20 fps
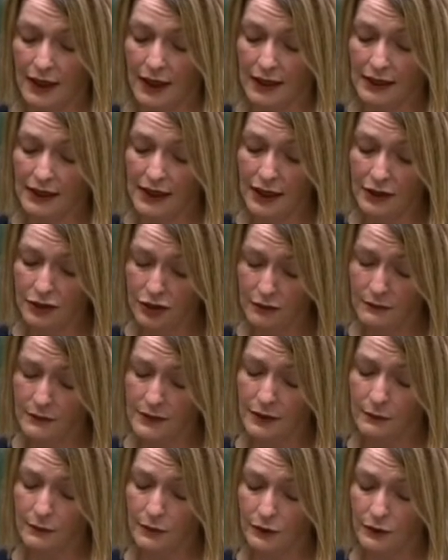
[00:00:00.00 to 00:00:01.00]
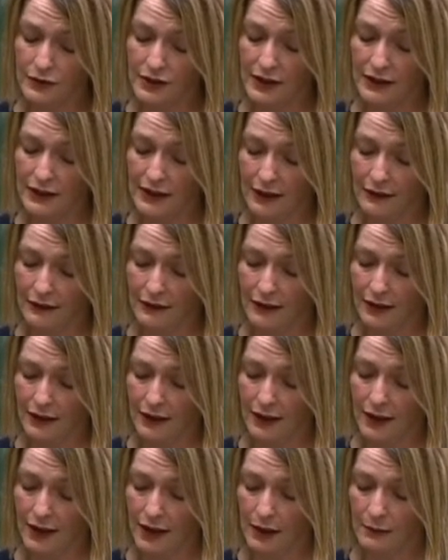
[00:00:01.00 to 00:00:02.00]
And yet she was awarded nothing.
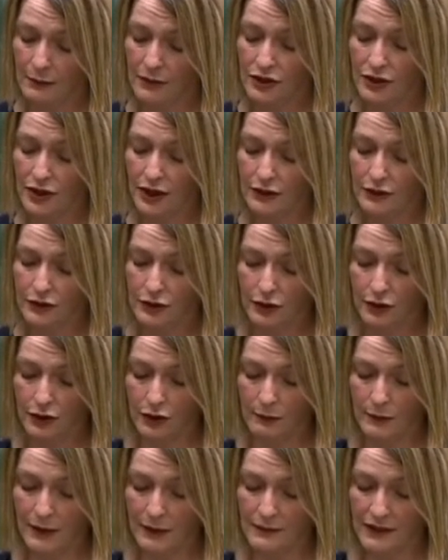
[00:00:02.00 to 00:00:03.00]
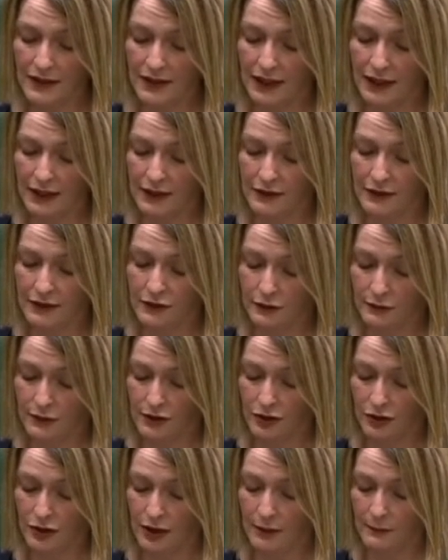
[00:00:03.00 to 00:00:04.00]
Michelle took her mum's case to a
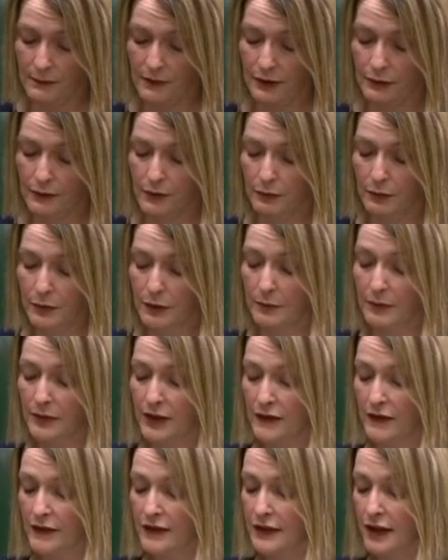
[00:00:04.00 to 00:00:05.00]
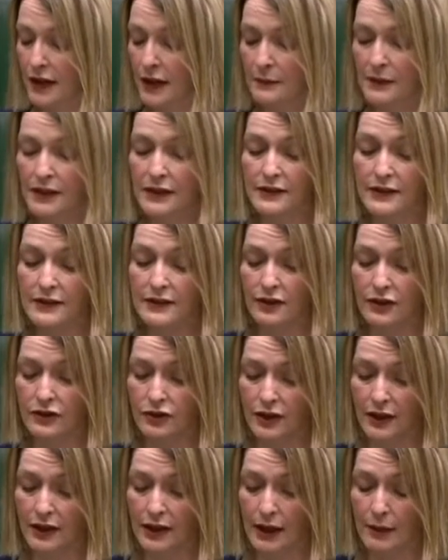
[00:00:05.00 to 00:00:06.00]
tribunal, but by the time the
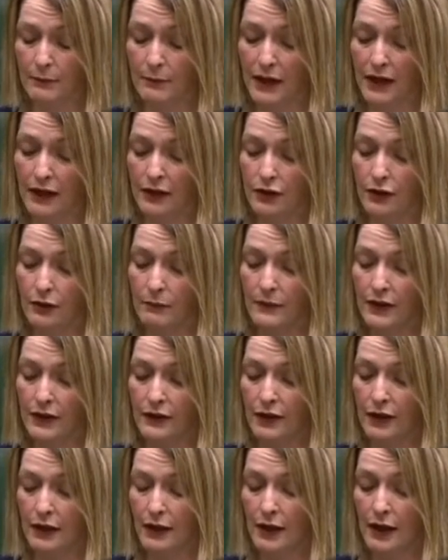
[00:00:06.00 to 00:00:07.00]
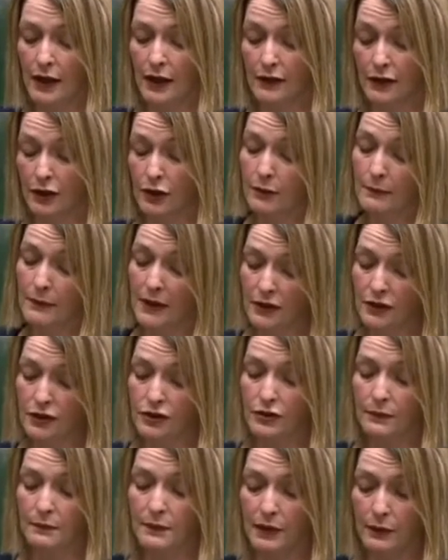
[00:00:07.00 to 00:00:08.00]
decision came back that her mother
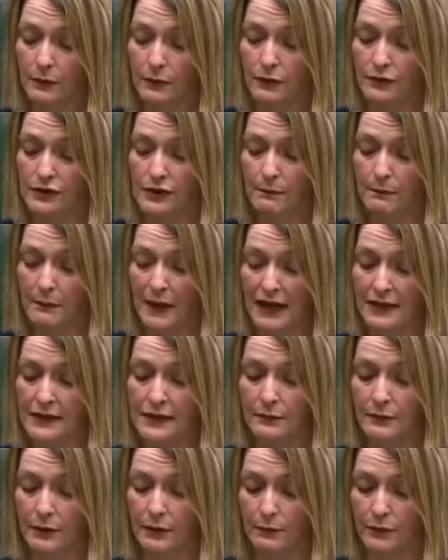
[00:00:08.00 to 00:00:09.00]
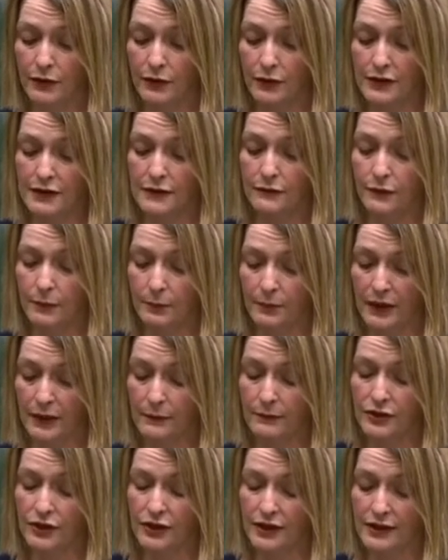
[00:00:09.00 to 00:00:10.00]
should be awarded maximum points for
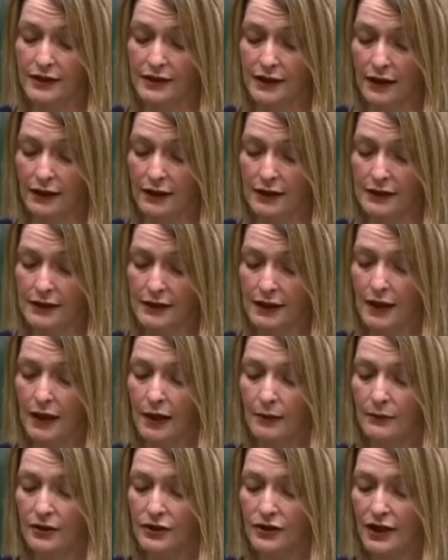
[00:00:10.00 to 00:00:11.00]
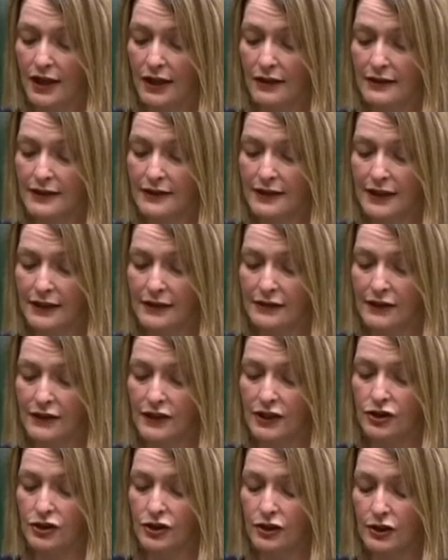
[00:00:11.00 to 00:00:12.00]
PIP, she had died. Michelle says,
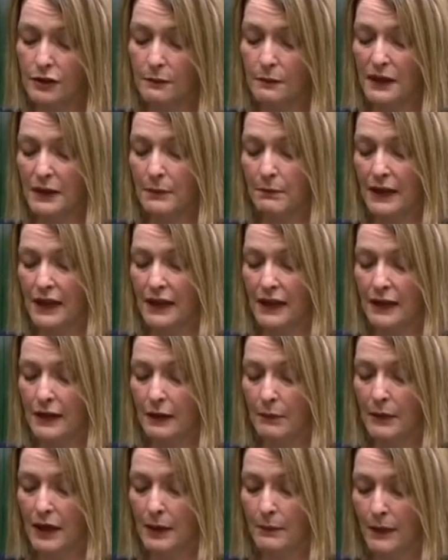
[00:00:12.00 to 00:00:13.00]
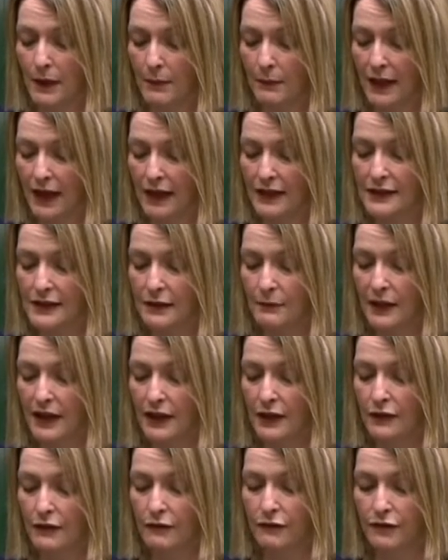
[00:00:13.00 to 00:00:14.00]
"This should have been money that my mum had to
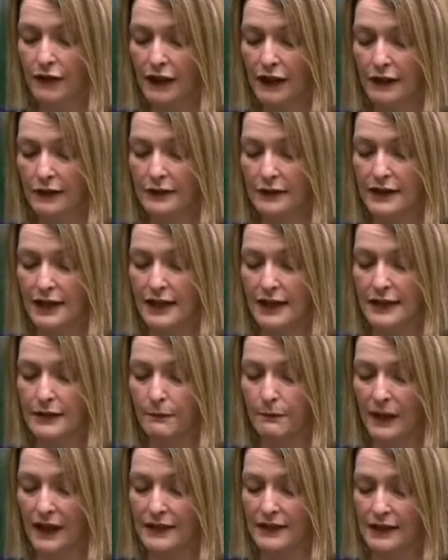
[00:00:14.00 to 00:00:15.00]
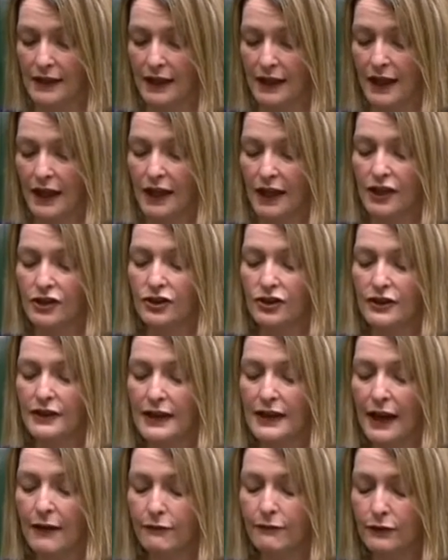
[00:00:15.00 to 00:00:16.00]
make her final days better. It should
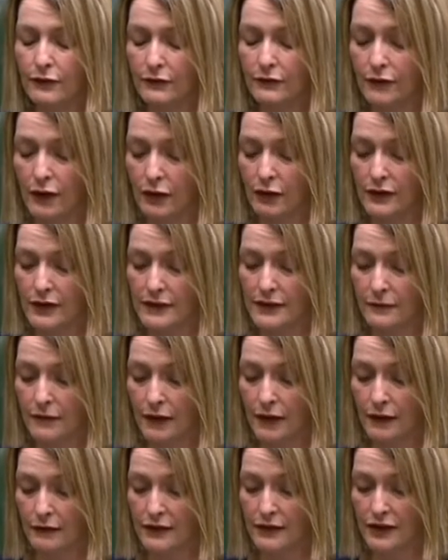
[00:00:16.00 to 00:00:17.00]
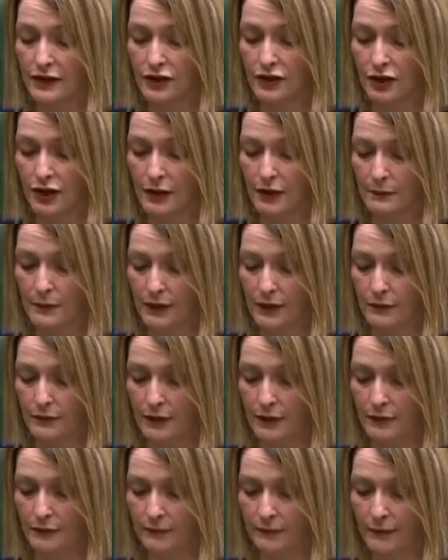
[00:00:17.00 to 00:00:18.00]
never have gone as far as a
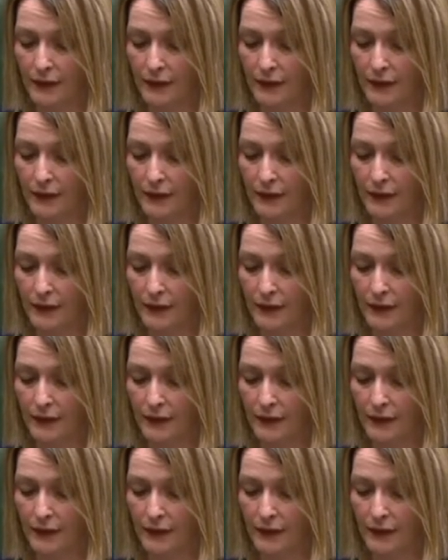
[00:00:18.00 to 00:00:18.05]
tribunal."